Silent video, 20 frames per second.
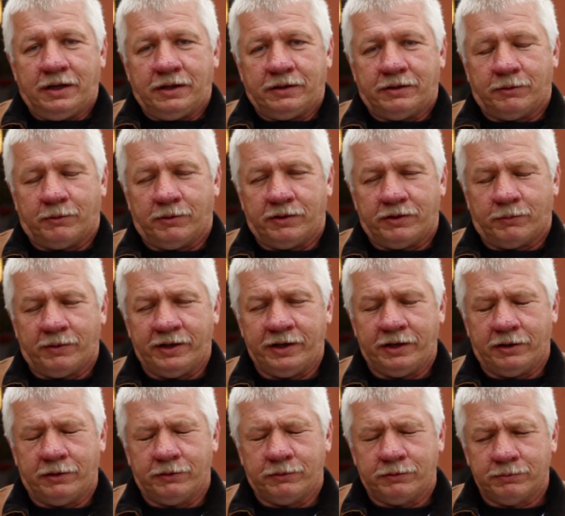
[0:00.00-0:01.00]
The, the
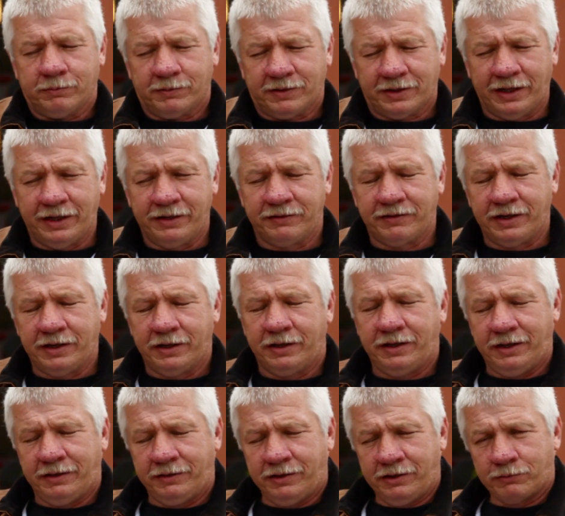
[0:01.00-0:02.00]
window plating in,
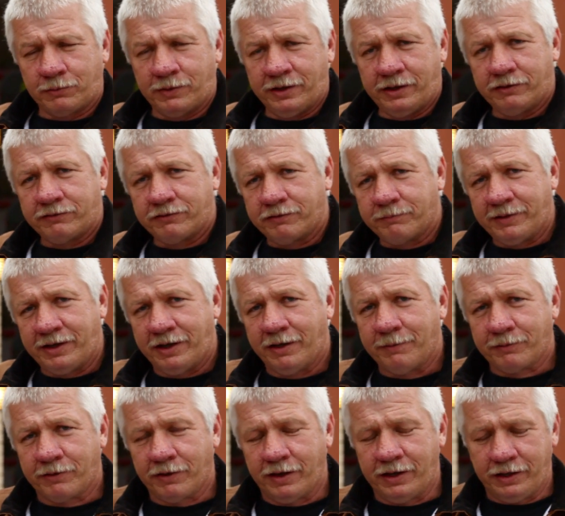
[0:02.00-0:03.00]
in, these windows have been
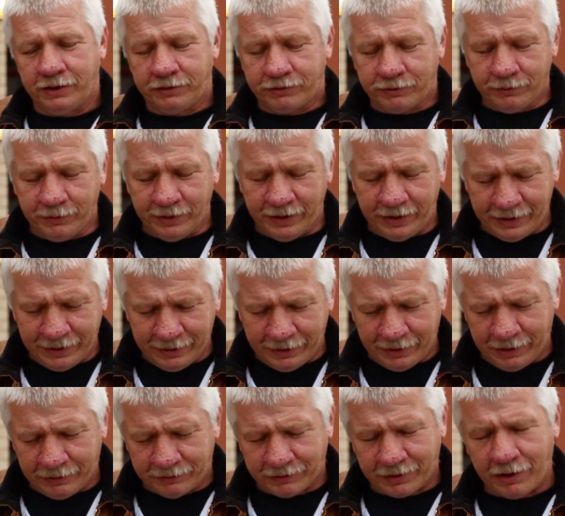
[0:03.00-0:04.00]
upgraded to
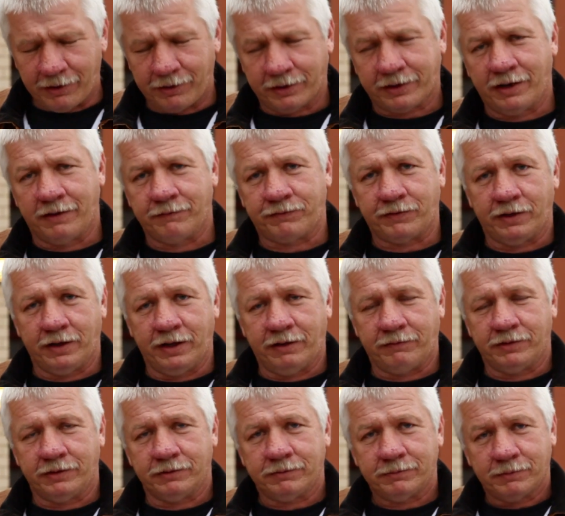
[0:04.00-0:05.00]
a, it's called a comfort
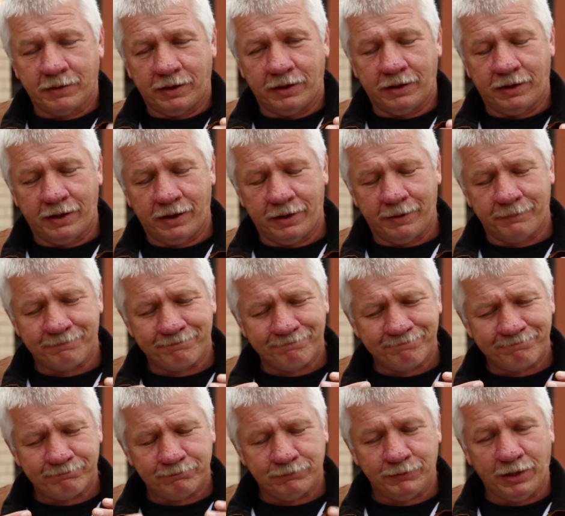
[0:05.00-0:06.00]
level um,
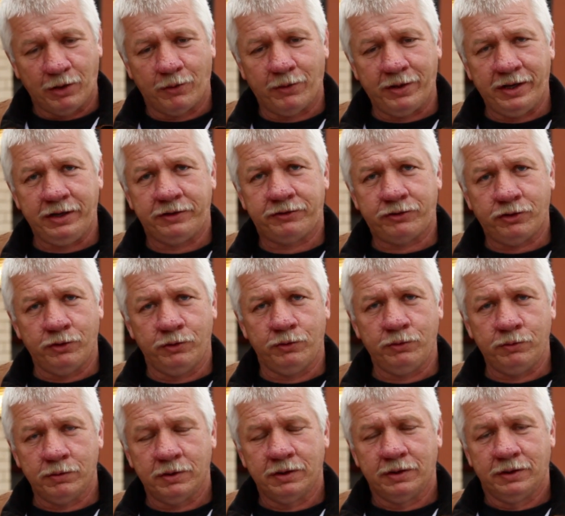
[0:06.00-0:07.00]
low
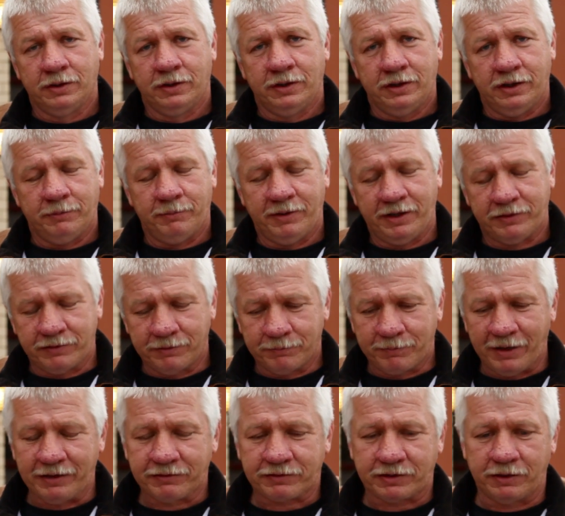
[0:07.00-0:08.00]
E2 emission.
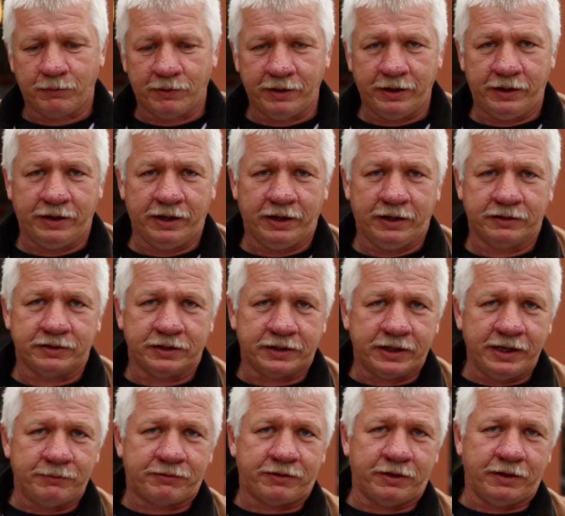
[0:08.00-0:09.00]
Basically what it does, it
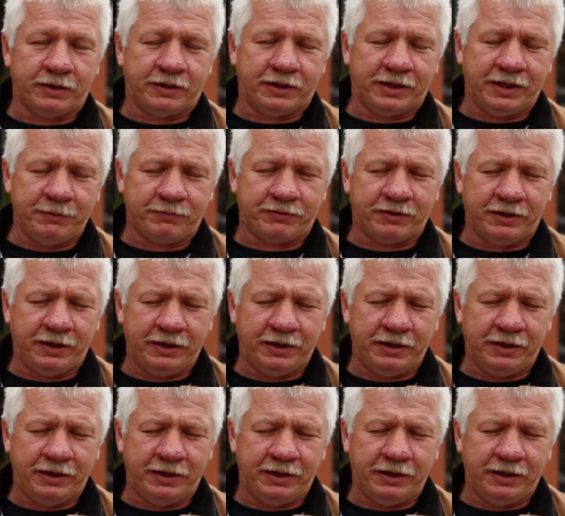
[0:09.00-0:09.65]
keeps the, keeps the